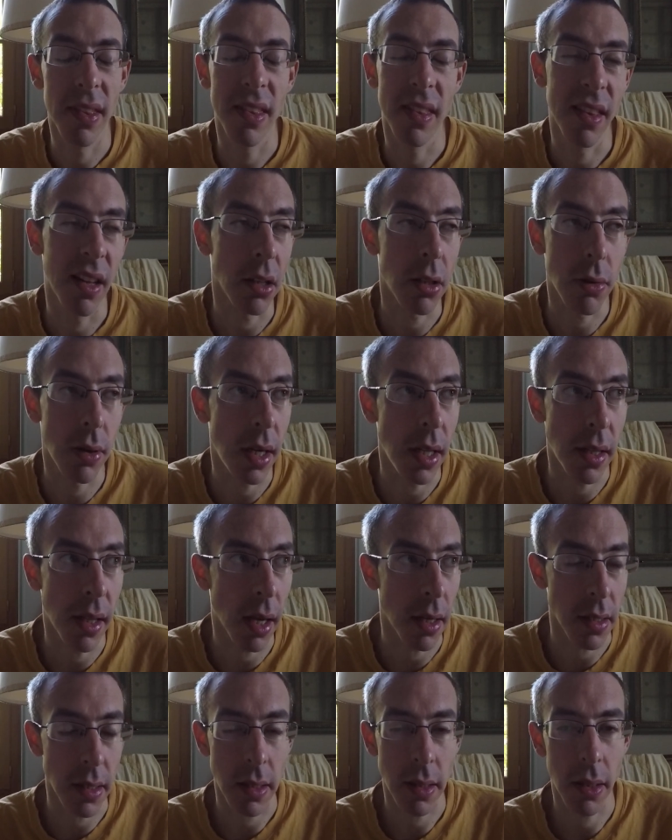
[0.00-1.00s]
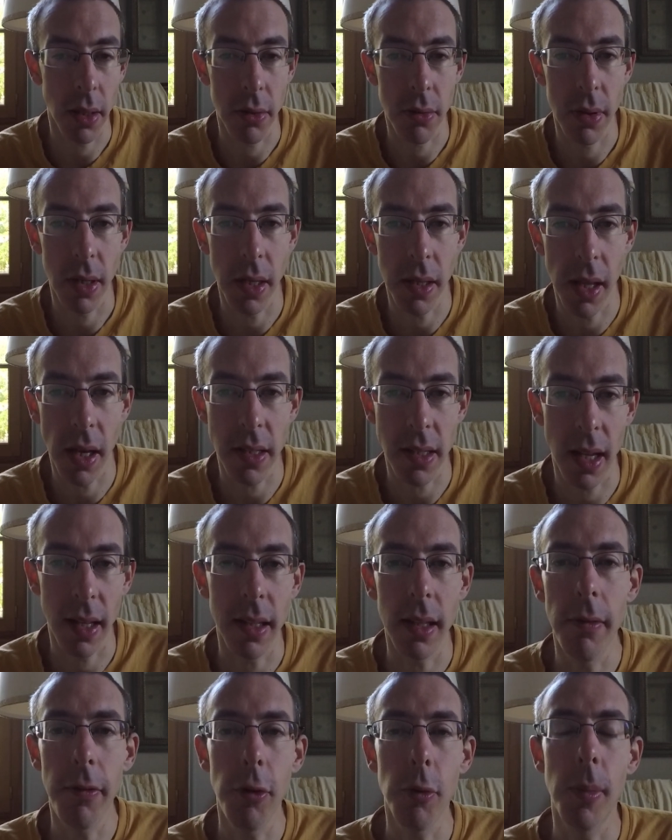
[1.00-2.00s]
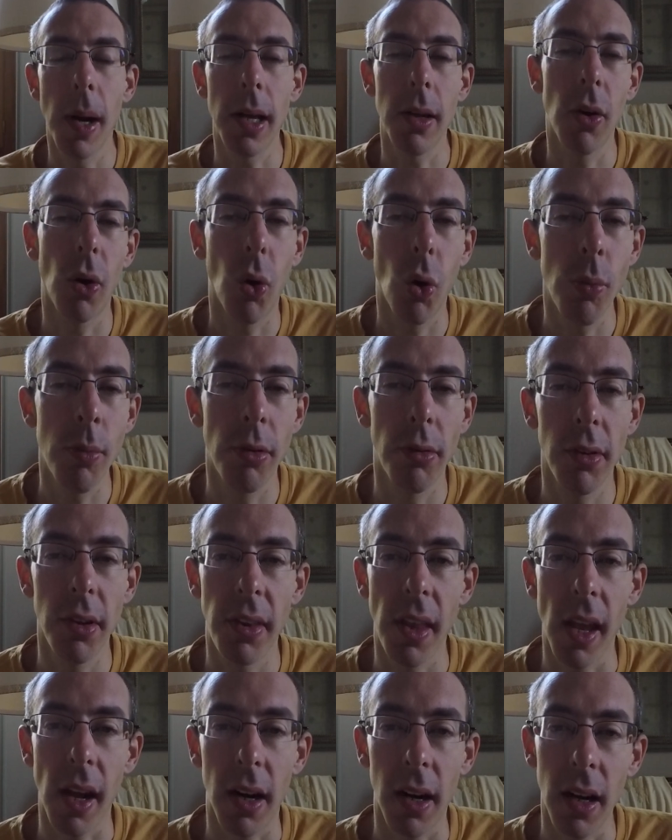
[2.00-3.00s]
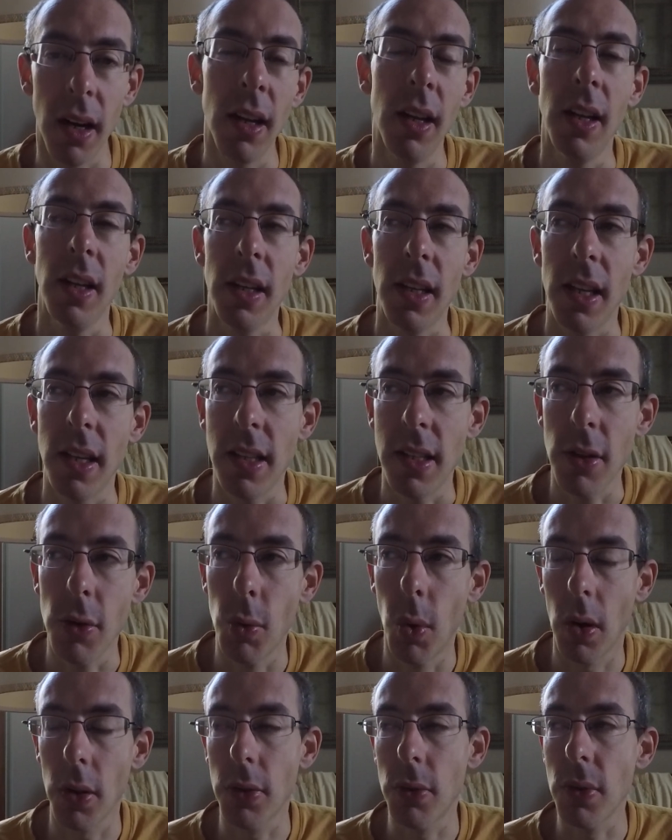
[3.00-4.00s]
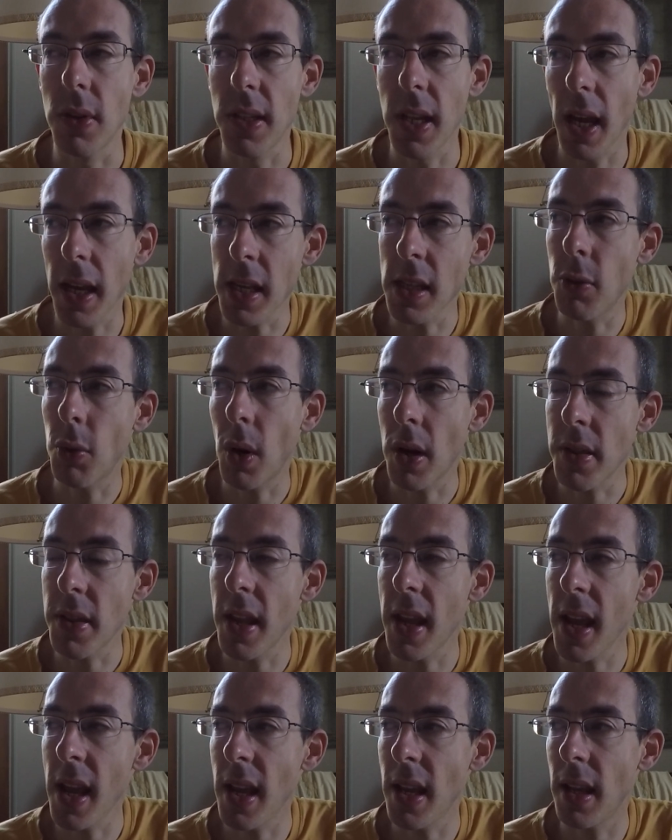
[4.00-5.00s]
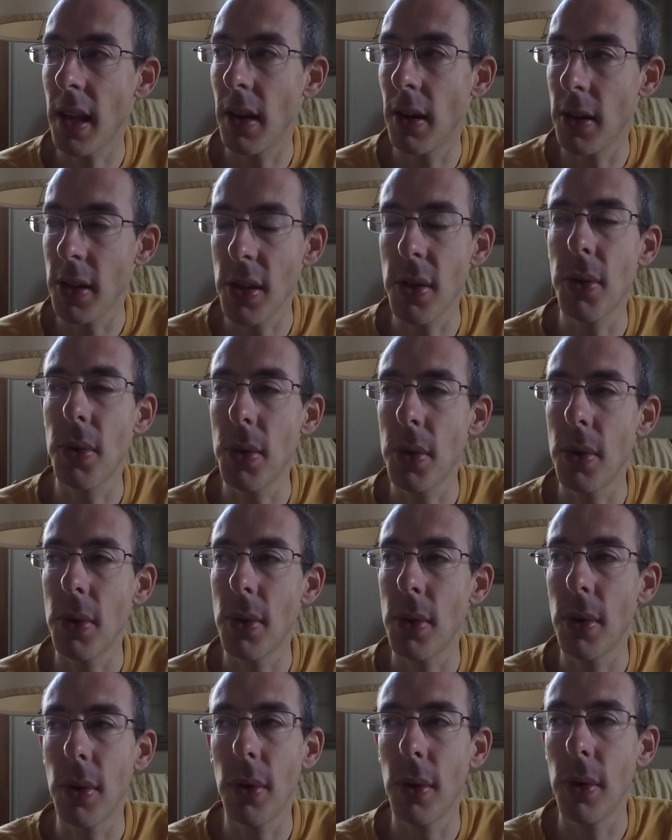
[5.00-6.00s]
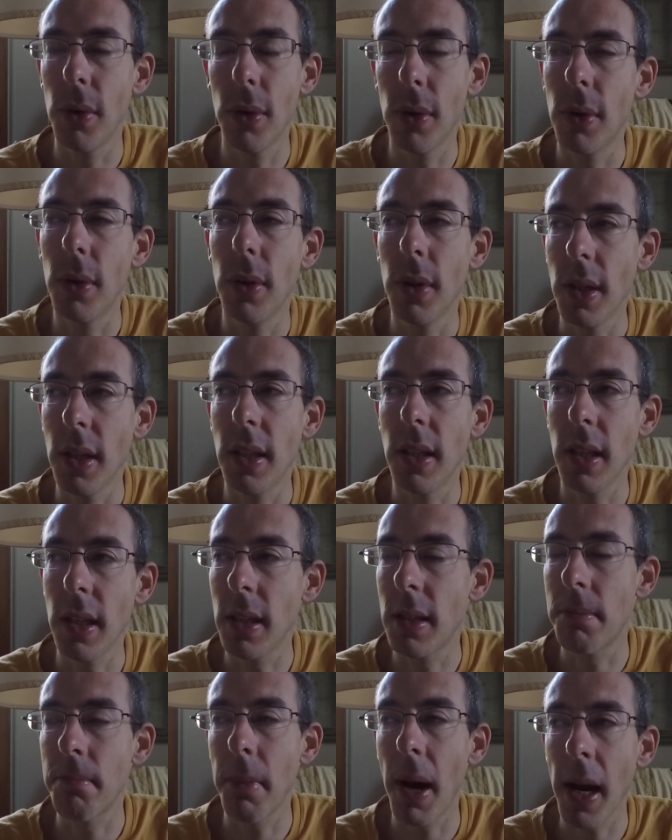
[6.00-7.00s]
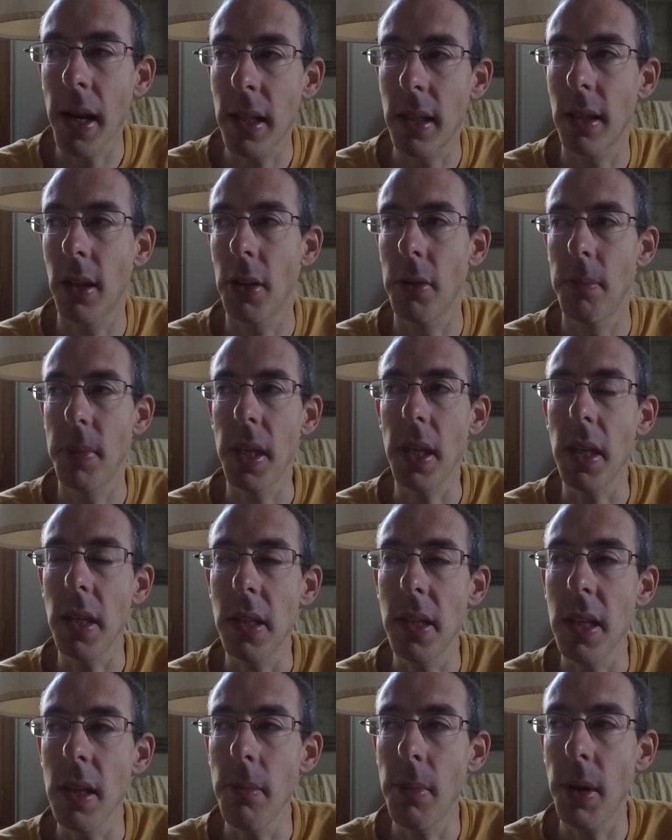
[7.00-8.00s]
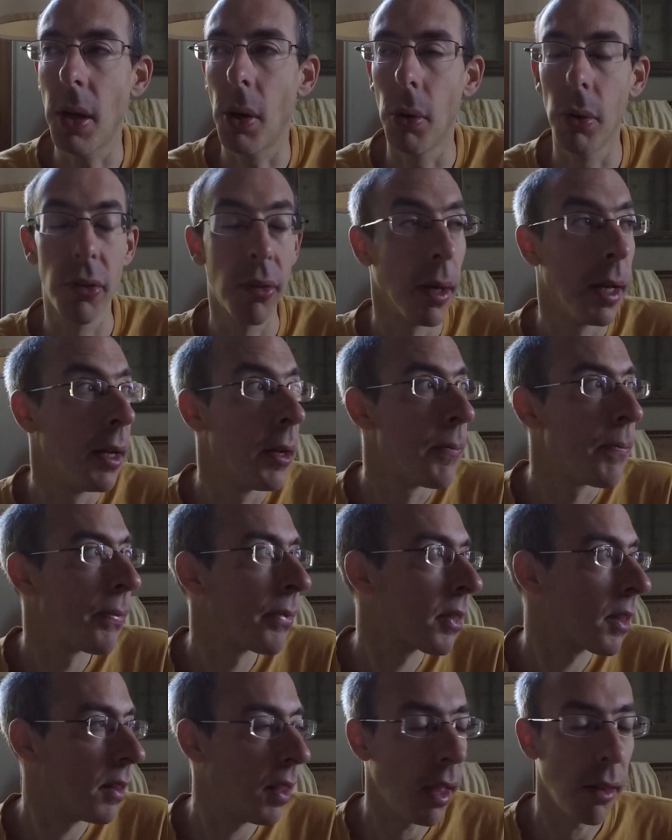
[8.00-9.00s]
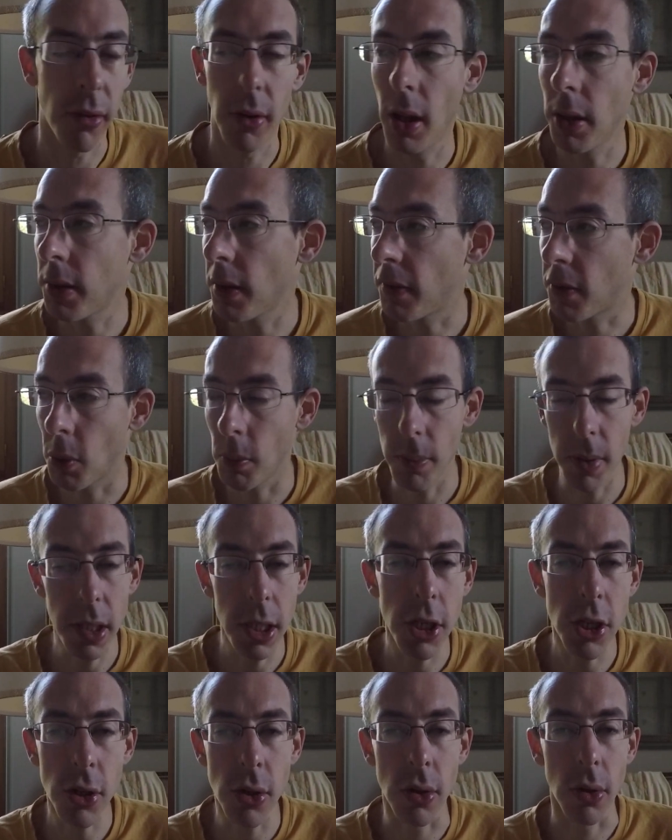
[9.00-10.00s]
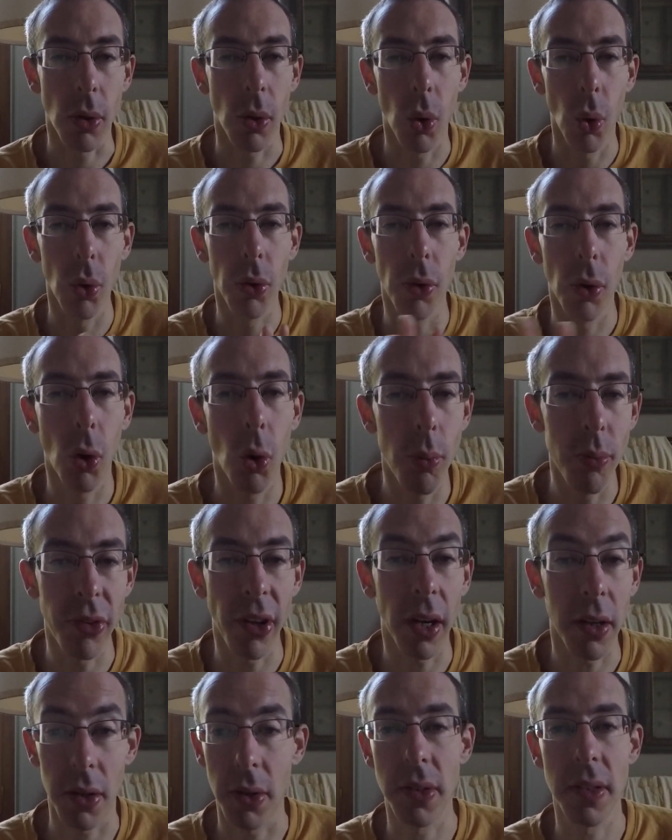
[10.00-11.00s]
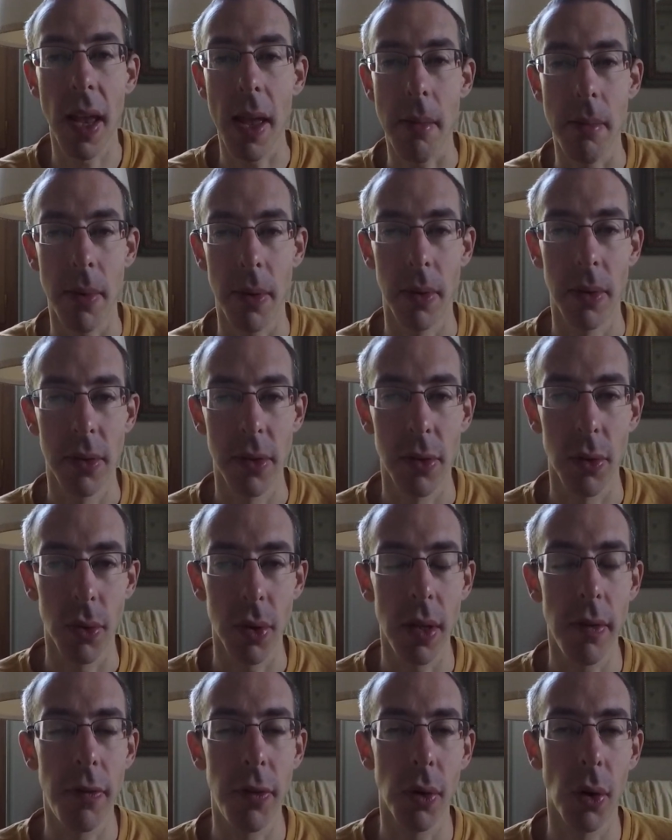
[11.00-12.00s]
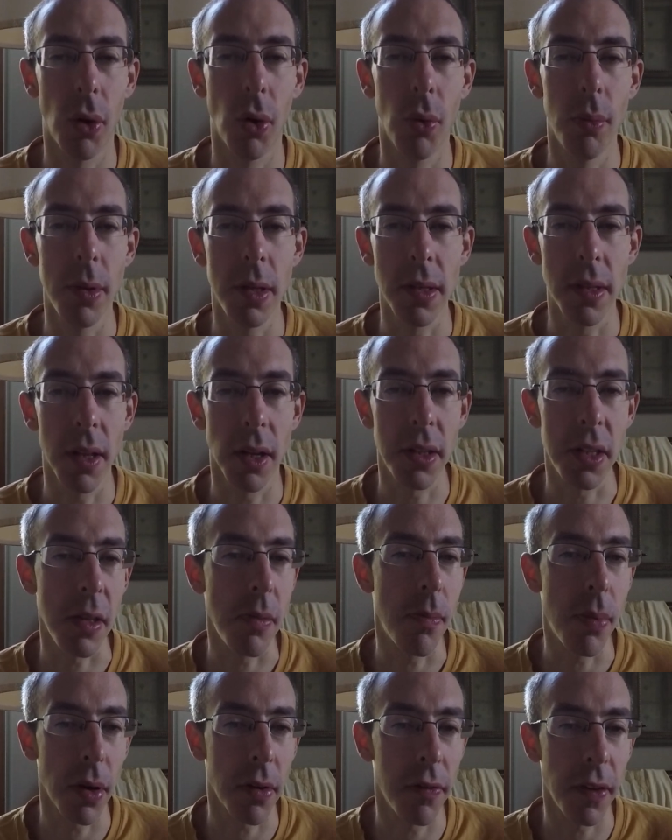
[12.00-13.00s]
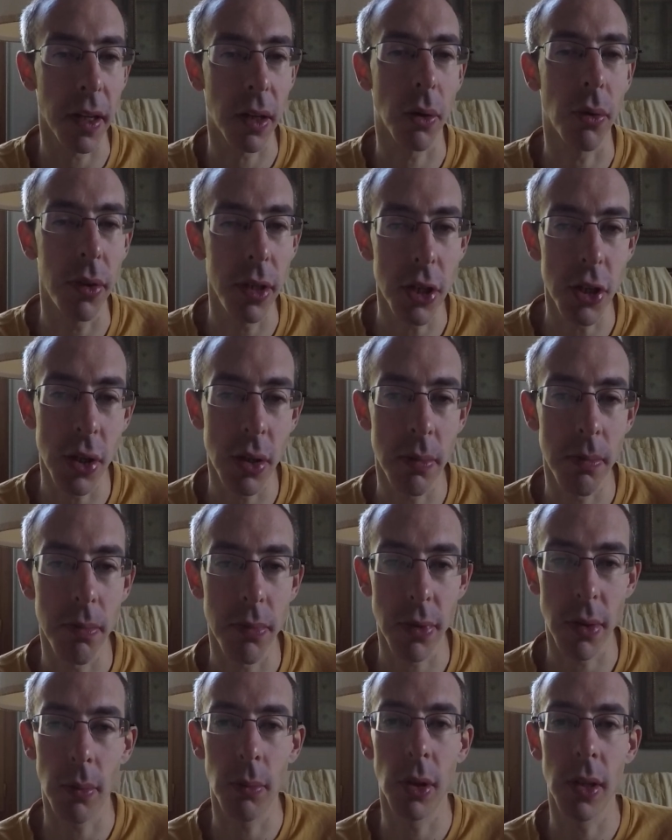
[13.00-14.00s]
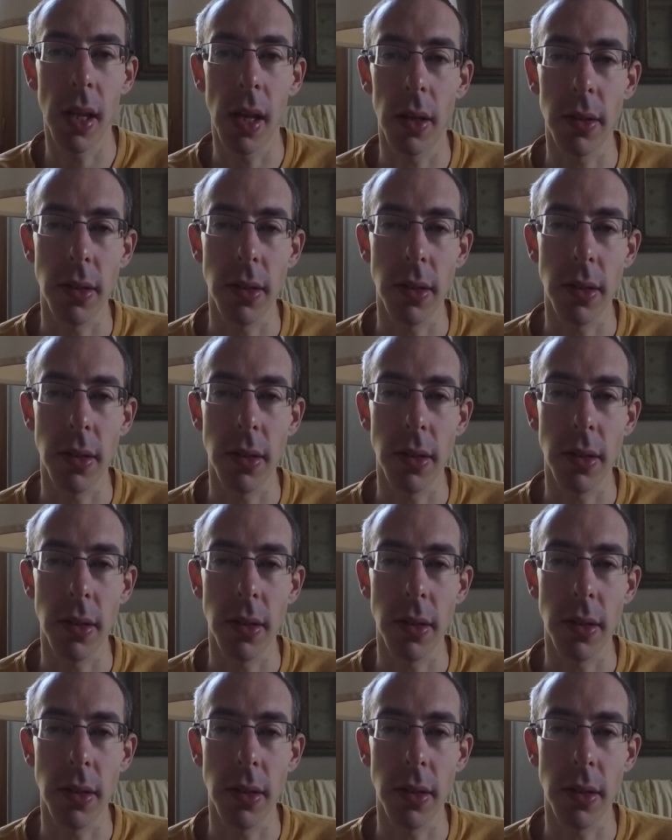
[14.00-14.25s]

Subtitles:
Not really nice. And if you buy a home over there and you want to sell it one day, it might not be easy because there is a lot of competition. All the homes are the same. So if your home is not in perfect condition, if someone